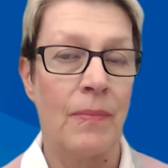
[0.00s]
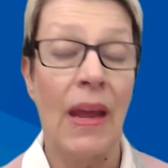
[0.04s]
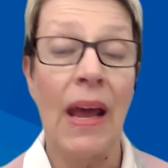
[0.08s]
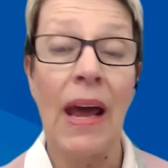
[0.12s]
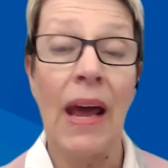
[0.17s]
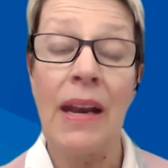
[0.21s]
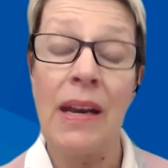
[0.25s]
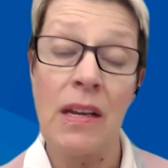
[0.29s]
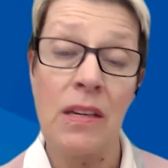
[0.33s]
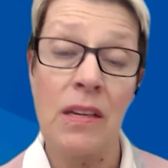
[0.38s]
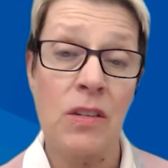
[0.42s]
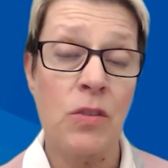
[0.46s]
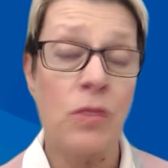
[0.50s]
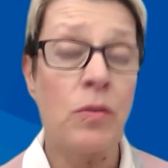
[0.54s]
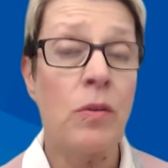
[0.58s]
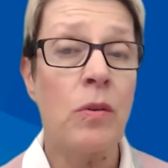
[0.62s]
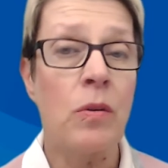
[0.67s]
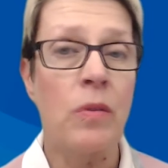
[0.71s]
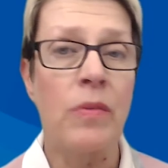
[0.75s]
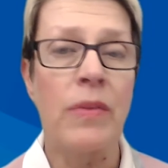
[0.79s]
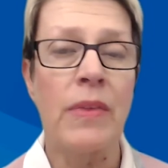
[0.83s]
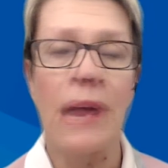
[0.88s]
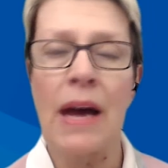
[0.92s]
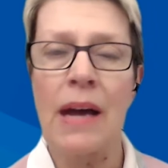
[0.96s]
And it's
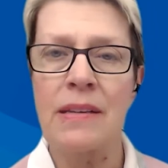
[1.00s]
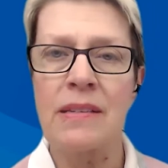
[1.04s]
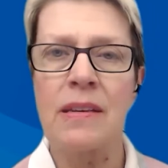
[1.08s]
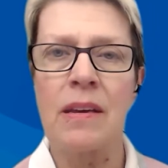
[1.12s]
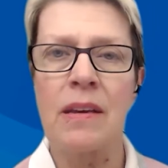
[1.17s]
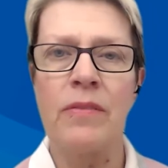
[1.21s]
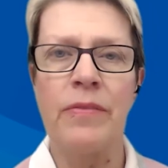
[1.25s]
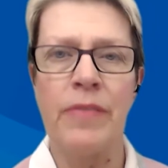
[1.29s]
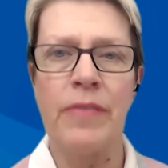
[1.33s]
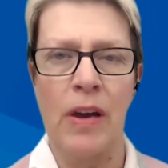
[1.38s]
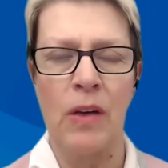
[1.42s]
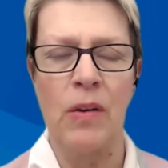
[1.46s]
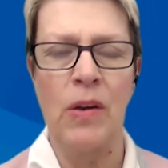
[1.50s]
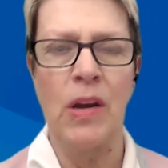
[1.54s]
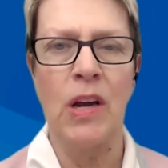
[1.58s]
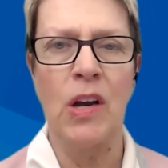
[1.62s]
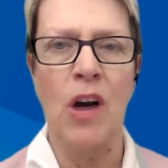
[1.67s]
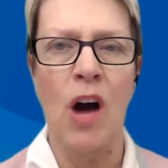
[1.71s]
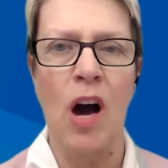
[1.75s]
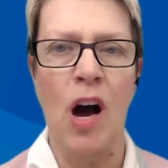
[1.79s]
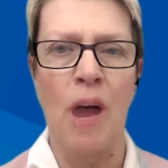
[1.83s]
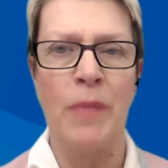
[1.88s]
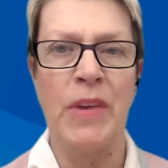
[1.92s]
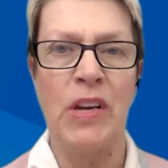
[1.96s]
true, that's a very
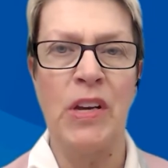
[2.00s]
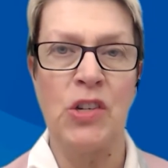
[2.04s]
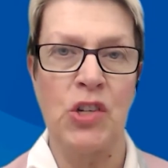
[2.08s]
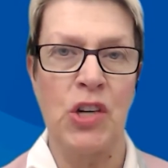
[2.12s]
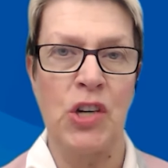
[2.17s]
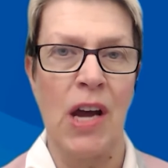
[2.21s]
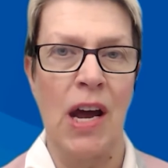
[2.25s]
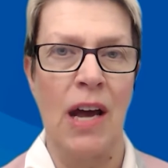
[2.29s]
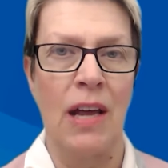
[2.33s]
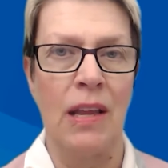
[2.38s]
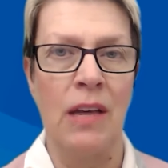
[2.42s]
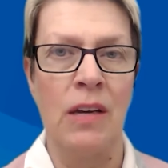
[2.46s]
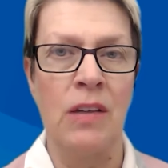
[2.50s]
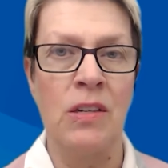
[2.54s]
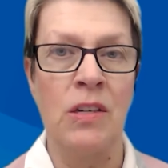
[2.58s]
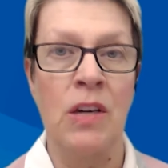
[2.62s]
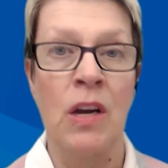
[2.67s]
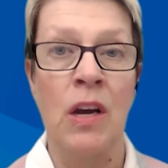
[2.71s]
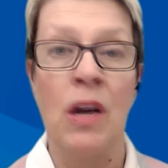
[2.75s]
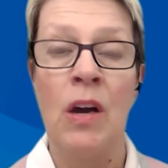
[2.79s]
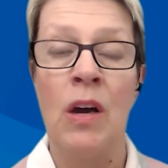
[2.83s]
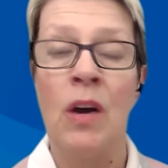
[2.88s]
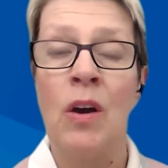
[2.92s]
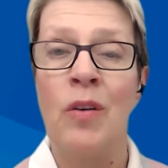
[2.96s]
common challenge
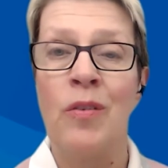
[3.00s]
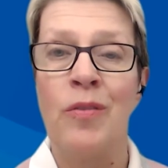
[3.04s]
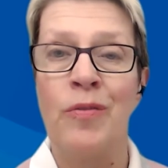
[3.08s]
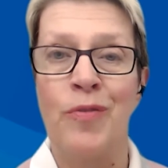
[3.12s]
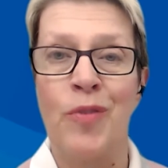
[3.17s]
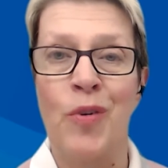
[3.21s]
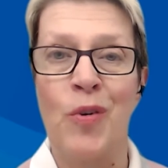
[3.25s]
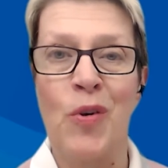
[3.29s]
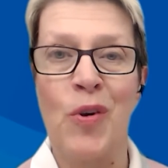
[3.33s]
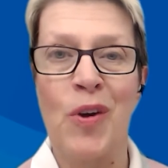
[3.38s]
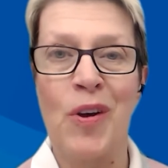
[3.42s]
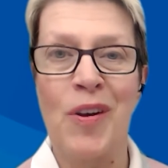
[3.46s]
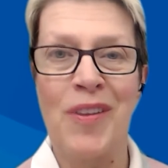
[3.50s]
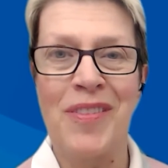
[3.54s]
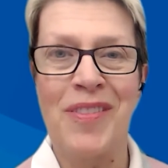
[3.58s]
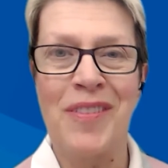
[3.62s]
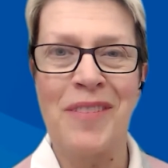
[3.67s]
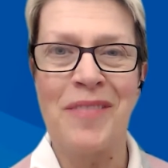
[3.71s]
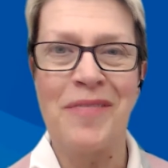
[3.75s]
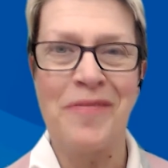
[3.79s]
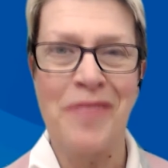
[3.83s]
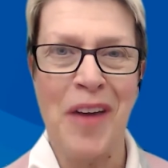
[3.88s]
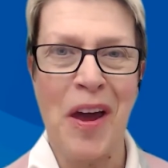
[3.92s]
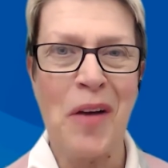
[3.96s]
for
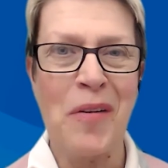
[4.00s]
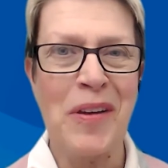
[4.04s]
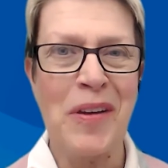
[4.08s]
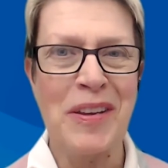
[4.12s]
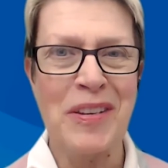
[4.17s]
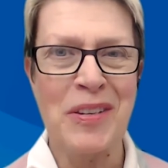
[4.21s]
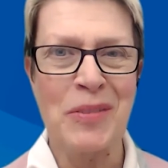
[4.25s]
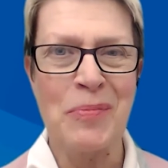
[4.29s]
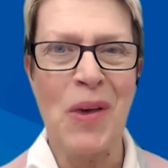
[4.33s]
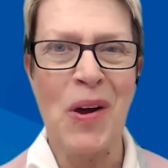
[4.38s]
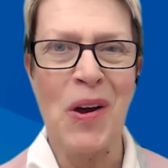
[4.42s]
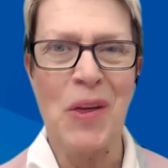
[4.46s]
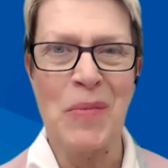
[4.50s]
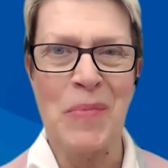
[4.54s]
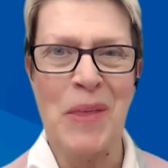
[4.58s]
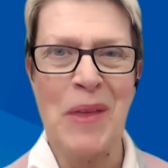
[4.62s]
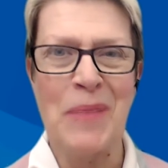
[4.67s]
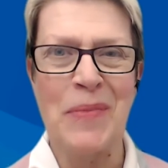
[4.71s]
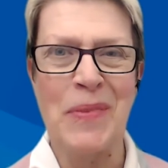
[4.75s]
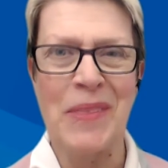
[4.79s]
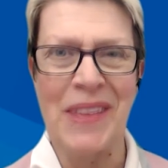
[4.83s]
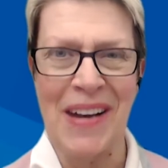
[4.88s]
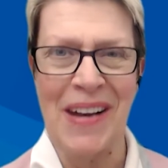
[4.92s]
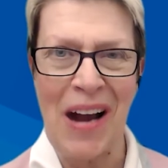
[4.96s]
the very smart
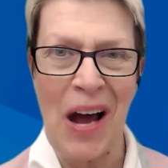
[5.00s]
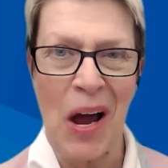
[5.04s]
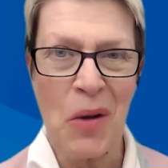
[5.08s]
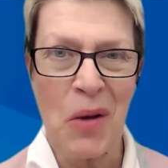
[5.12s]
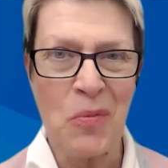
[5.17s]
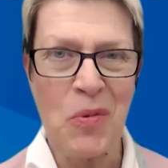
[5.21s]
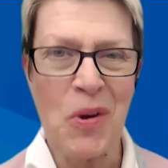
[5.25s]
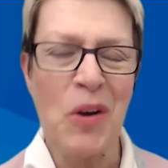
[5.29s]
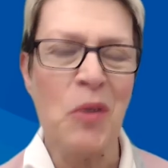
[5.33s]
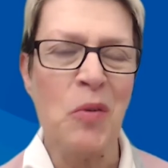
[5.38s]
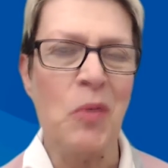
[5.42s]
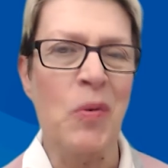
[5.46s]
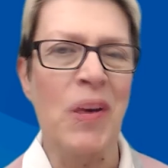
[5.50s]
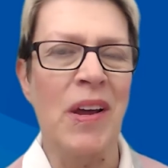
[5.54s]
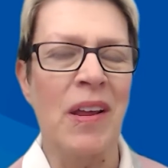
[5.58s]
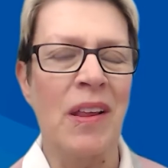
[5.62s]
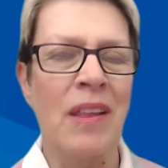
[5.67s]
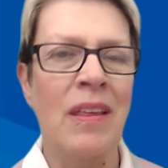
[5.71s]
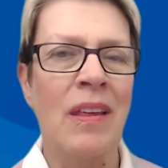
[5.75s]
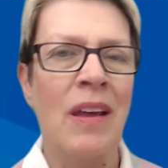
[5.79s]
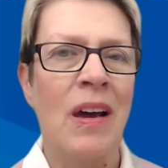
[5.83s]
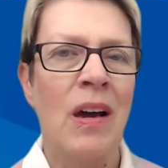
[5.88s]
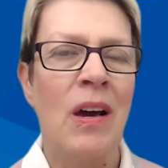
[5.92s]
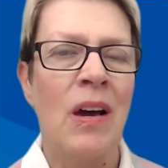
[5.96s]
people that I work
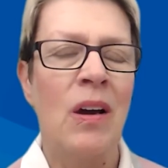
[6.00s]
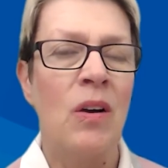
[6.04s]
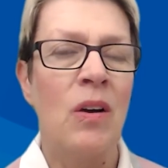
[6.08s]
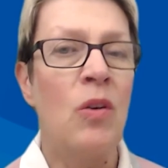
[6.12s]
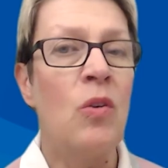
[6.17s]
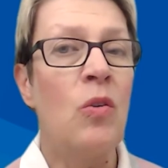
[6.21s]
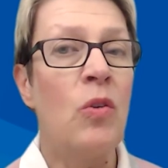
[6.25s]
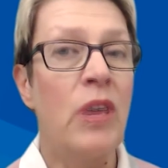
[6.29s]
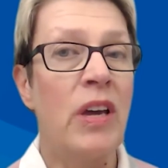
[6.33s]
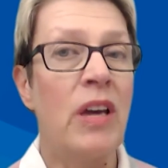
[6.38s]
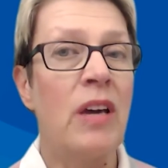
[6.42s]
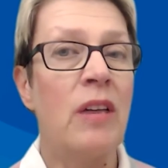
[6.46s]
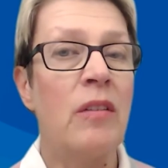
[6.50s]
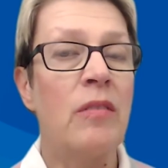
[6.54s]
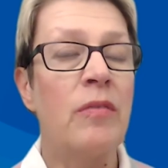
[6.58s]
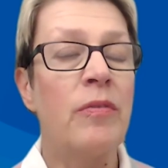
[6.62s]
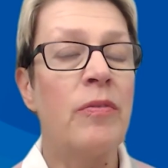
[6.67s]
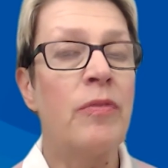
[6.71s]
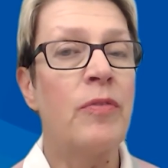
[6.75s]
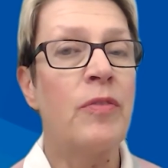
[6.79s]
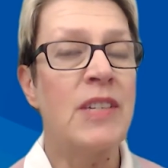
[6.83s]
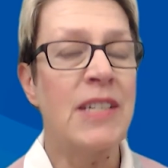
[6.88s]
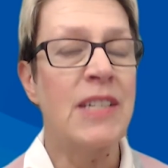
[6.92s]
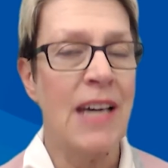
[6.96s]
with who
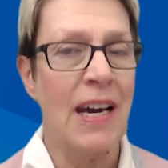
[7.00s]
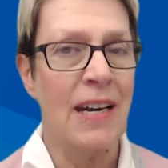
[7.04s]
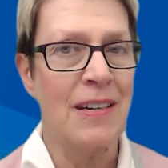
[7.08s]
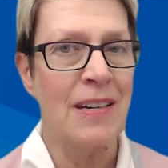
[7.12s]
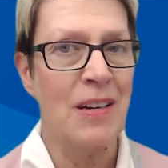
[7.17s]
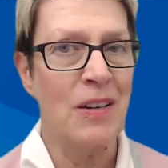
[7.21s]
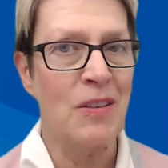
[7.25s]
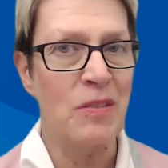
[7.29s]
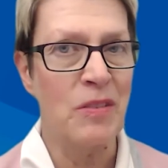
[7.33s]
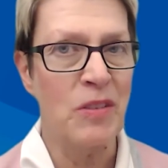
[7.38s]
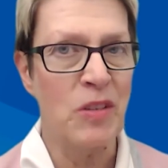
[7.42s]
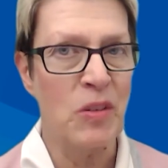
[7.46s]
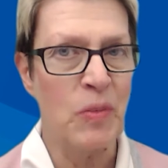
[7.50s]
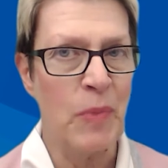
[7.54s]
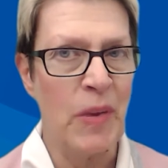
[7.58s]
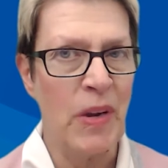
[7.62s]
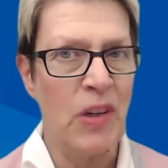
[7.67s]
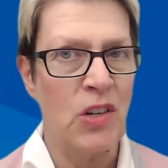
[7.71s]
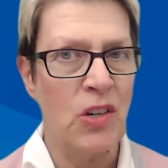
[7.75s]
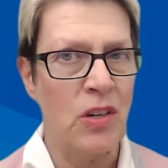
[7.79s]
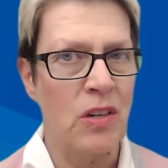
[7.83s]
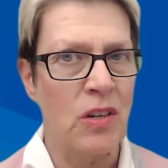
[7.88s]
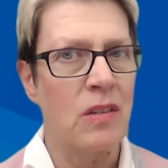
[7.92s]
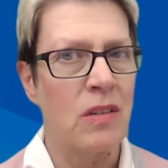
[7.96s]
give technical
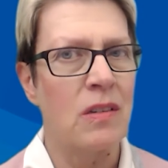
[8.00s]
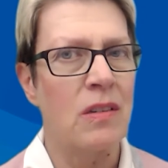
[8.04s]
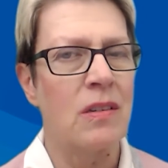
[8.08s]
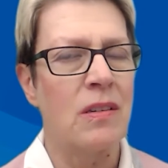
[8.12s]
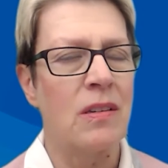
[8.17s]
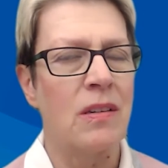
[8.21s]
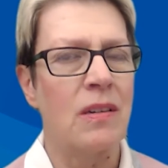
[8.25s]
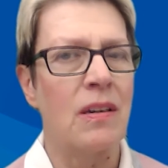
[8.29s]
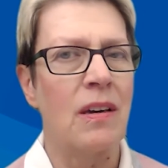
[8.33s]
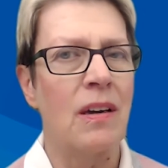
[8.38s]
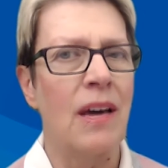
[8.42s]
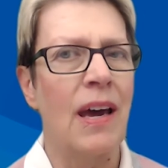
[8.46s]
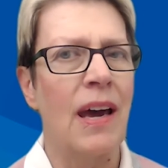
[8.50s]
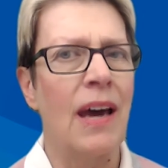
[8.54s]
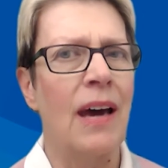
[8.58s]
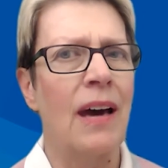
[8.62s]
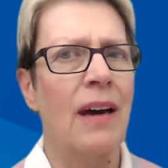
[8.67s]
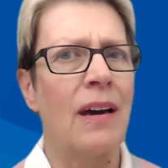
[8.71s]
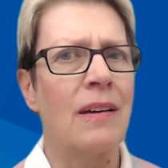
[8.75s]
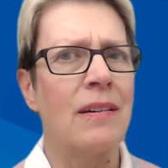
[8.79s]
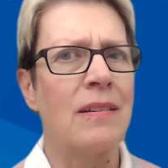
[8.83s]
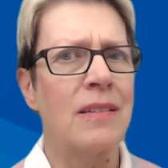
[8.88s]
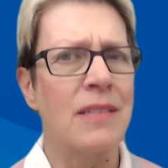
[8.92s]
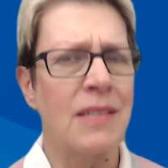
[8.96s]
speeches
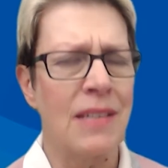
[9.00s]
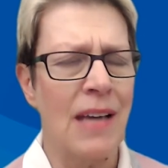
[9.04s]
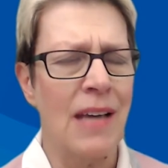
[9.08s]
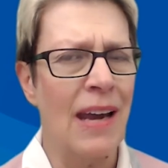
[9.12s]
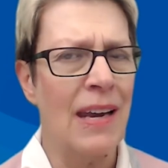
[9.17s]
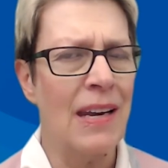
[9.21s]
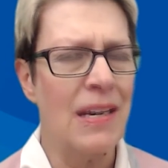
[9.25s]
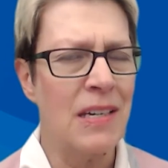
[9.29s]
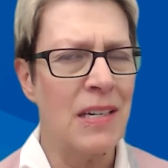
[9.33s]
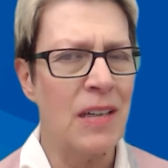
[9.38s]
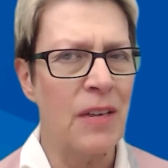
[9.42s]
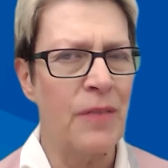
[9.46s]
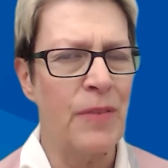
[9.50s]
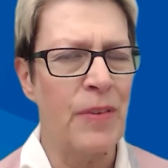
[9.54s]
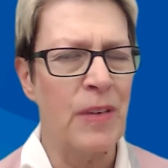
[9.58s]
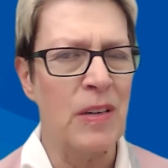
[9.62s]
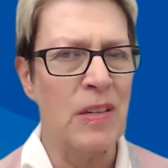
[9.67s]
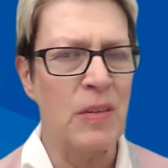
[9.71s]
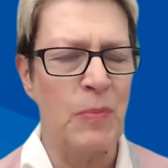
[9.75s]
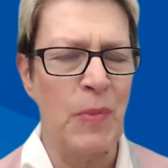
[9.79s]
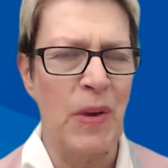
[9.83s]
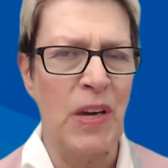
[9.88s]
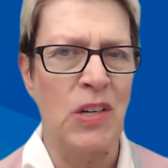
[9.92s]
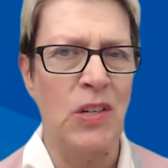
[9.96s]
and scientific
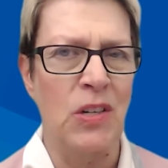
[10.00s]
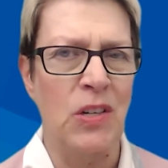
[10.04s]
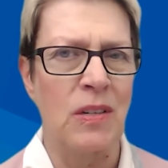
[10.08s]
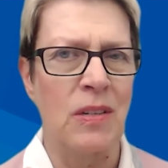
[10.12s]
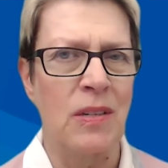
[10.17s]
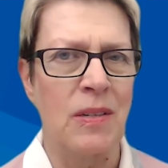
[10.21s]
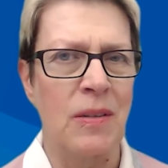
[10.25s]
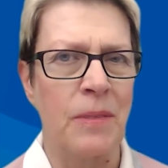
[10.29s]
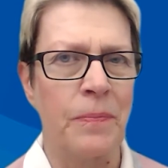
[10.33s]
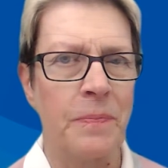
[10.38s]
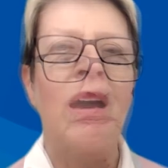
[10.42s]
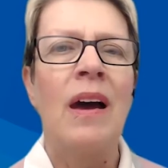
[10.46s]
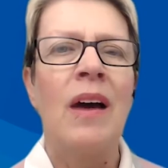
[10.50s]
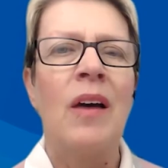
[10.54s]
speeches.